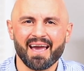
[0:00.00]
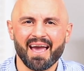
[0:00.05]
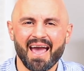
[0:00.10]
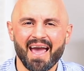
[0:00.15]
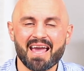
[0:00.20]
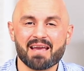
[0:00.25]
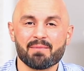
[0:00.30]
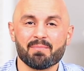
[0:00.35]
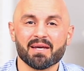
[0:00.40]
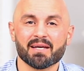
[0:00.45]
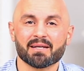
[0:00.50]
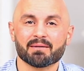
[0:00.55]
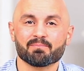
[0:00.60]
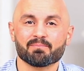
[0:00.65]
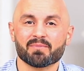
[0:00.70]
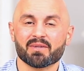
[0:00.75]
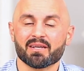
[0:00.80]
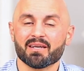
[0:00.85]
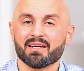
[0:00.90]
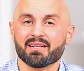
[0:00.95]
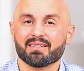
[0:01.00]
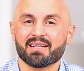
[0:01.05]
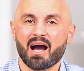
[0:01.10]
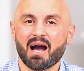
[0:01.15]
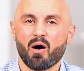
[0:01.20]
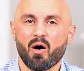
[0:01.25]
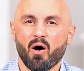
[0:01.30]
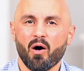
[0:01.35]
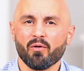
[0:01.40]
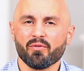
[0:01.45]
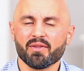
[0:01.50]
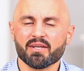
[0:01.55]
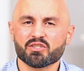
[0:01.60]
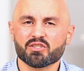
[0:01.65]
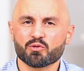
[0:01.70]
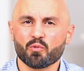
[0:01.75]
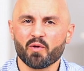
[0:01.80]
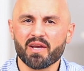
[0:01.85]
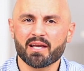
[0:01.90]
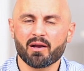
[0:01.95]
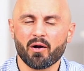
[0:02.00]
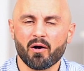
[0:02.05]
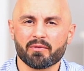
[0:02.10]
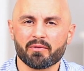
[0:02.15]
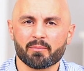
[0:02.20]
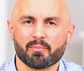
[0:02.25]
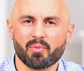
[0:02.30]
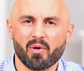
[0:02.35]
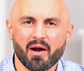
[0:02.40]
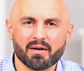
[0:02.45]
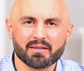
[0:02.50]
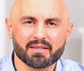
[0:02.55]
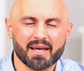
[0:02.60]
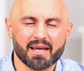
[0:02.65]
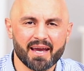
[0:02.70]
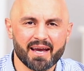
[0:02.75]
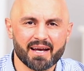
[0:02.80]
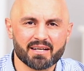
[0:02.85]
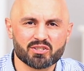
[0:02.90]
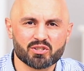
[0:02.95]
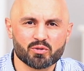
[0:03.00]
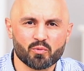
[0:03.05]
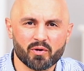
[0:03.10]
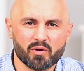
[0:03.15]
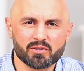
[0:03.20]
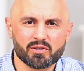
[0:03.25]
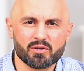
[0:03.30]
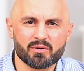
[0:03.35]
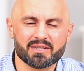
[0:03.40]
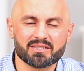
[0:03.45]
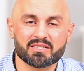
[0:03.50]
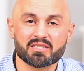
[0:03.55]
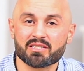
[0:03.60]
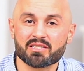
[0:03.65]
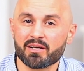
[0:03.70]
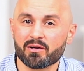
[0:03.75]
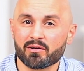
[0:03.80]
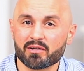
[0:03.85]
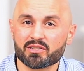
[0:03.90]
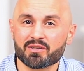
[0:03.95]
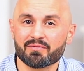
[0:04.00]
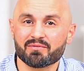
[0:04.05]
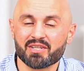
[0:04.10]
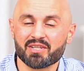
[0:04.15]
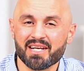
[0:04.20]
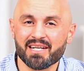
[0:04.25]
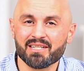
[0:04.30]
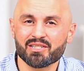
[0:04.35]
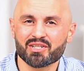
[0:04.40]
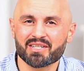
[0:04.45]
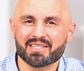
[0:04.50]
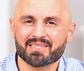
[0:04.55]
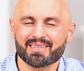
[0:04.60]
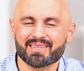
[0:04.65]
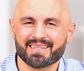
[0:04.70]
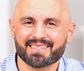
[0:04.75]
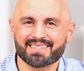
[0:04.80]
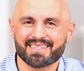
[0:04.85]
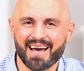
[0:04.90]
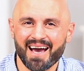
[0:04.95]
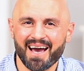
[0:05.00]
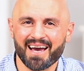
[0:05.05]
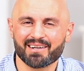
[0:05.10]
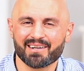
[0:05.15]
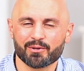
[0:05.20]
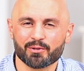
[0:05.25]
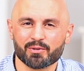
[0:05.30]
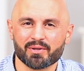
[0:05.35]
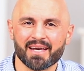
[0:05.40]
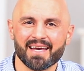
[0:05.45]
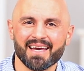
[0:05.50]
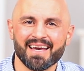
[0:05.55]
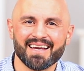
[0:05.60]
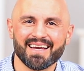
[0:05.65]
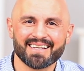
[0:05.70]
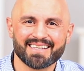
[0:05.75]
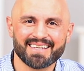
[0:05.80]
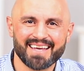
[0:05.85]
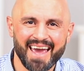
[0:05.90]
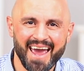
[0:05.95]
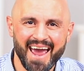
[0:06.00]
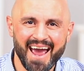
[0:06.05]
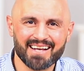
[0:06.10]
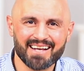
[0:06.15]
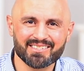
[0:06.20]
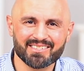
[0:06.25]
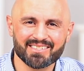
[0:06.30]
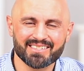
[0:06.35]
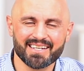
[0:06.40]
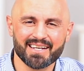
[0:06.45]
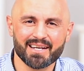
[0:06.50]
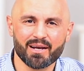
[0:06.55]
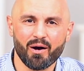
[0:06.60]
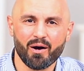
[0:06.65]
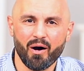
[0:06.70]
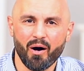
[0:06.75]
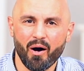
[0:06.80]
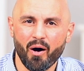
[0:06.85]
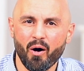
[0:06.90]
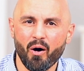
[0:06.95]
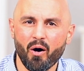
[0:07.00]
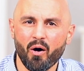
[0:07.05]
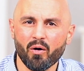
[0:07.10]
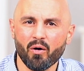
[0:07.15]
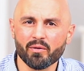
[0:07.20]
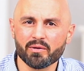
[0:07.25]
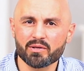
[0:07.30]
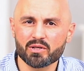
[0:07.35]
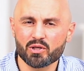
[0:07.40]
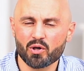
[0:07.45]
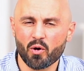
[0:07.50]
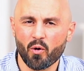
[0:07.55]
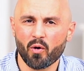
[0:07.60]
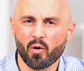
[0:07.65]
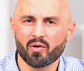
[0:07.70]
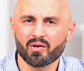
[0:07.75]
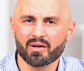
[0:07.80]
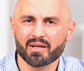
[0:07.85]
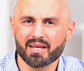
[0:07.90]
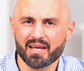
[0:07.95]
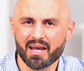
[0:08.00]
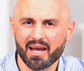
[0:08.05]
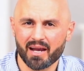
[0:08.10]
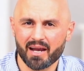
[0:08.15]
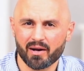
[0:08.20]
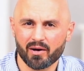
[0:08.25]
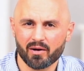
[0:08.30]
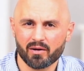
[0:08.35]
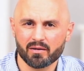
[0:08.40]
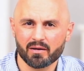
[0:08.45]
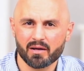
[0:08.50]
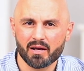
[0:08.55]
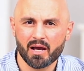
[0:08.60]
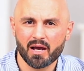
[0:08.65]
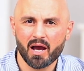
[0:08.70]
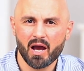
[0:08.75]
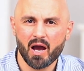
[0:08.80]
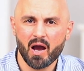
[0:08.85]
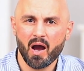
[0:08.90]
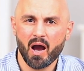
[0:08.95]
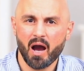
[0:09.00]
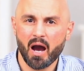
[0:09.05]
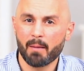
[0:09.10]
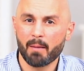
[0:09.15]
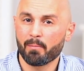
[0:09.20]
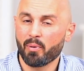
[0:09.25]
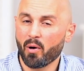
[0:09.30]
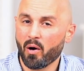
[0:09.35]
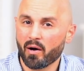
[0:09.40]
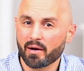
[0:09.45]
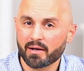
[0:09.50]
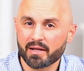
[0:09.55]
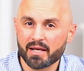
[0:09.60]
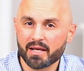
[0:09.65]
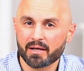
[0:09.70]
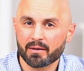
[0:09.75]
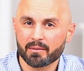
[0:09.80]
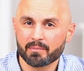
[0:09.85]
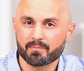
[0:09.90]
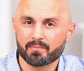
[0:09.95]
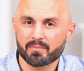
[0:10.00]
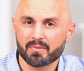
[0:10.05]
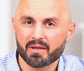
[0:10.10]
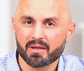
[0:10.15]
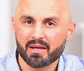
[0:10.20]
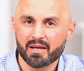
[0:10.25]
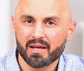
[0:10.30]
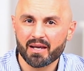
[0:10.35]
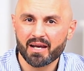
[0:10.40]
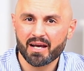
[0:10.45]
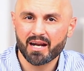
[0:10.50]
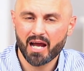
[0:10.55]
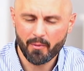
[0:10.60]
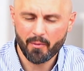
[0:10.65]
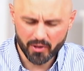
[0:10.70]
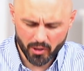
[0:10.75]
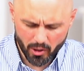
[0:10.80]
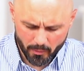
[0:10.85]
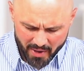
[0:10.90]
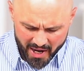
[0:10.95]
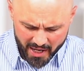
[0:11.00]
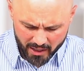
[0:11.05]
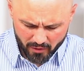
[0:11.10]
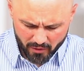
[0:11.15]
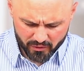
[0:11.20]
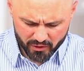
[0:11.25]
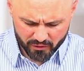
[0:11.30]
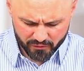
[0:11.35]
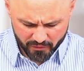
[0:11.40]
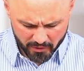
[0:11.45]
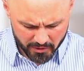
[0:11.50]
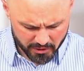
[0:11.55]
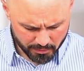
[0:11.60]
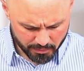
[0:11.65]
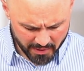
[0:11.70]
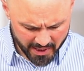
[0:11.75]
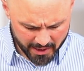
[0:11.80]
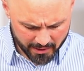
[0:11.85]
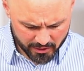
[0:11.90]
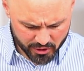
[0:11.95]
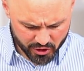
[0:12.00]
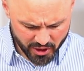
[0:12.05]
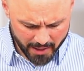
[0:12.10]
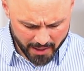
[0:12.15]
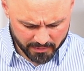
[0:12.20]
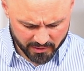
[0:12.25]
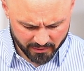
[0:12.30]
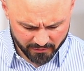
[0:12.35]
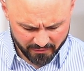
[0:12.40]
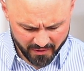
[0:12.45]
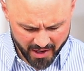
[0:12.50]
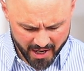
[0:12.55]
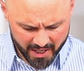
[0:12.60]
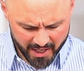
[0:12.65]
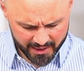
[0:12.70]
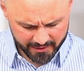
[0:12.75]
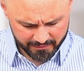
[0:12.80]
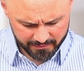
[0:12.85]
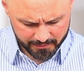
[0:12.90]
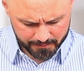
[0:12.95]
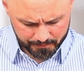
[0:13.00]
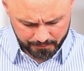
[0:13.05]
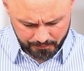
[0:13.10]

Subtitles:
amen. Now, all this week on the broadcast, we're doing a series of teachings entitled, Casting All Your Care Upon Him. And I want to go back over to 1 Peter chapter 5,